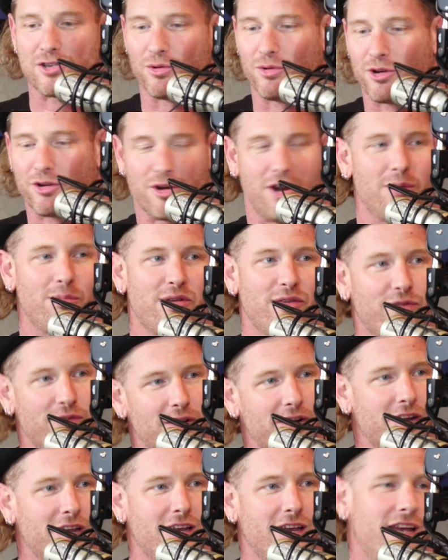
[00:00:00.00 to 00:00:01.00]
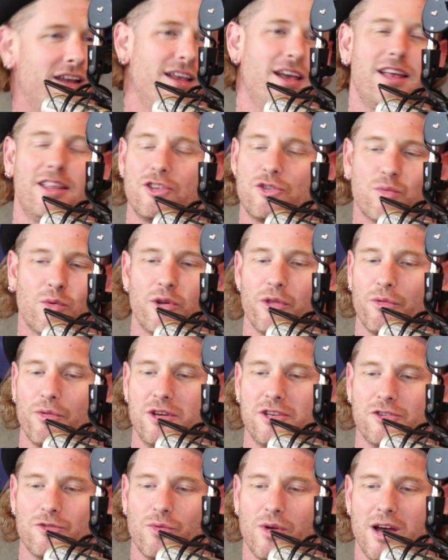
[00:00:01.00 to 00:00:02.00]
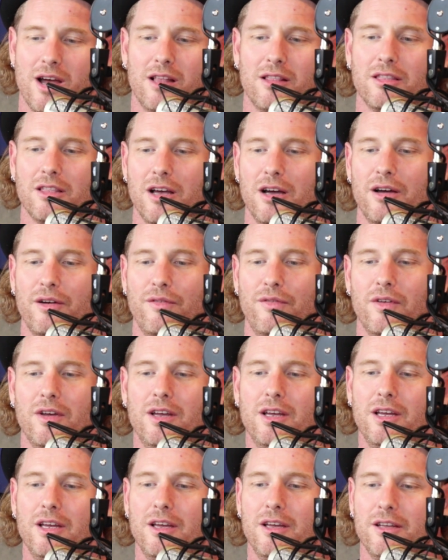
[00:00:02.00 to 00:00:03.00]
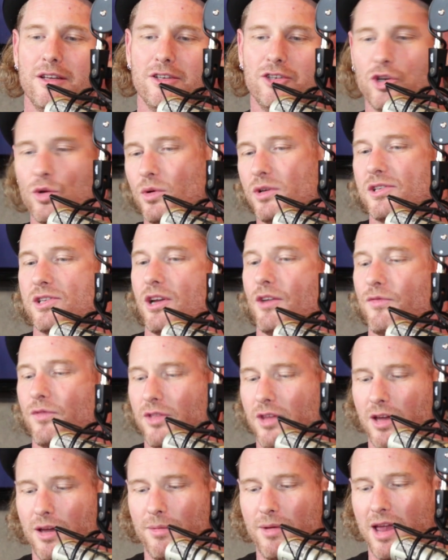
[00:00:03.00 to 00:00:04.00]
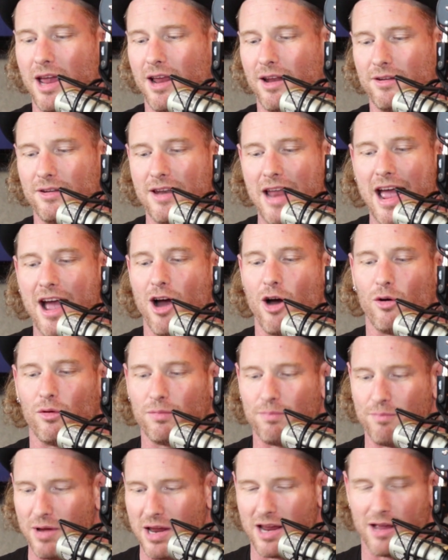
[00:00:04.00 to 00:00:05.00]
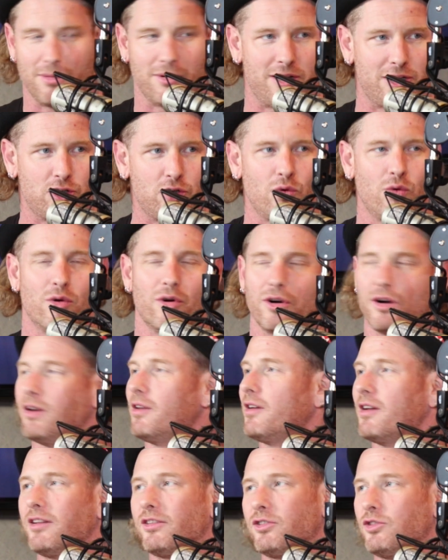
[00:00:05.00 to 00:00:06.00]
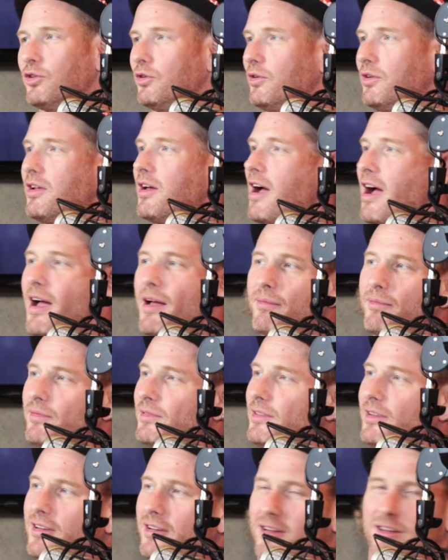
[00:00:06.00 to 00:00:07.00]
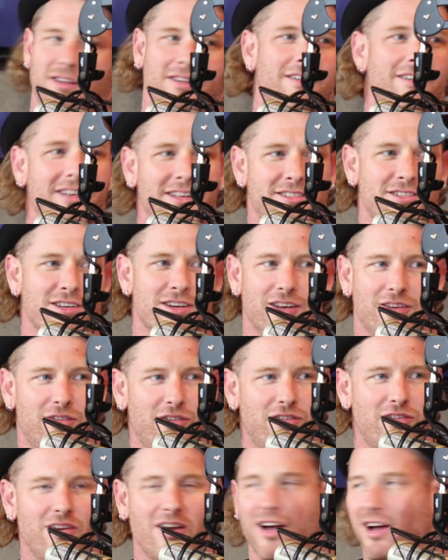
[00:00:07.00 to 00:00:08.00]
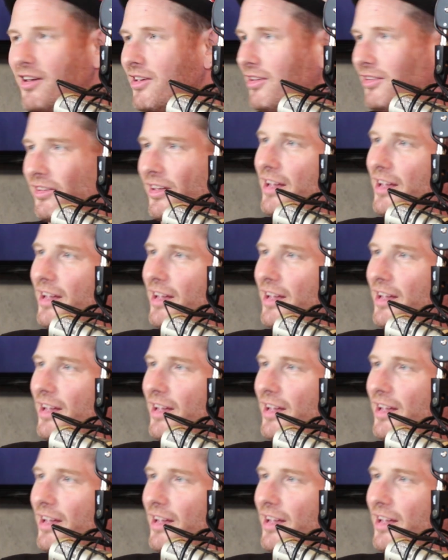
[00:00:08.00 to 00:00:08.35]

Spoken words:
also incredibly funny, and it's one of the reasons why I love doing stuff with them. And now being able to tour, dude, it's gonna suck.